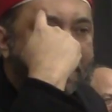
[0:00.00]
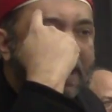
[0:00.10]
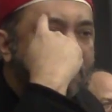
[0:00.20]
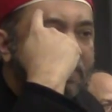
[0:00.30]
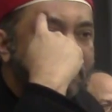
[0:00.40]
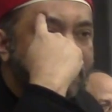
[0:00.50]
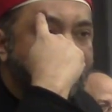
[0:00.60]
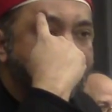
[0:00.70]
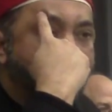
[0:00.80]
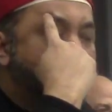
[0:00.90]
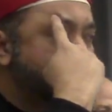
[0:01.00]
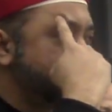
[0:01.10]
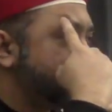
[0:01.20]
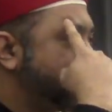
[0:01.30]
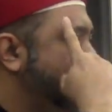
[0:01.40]
power of the
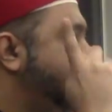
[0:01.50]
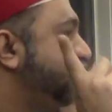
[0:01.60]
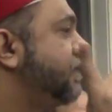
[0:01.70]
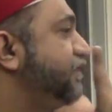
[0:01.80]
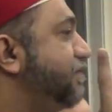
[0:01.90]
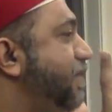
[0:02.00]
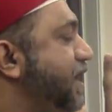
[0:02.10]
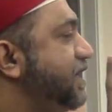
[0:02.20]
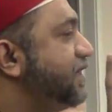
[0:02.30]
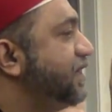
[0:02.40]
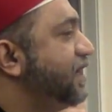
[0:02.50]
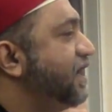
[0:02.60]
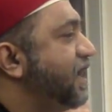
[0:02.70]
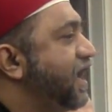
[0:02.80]
mind, the believer of the mind,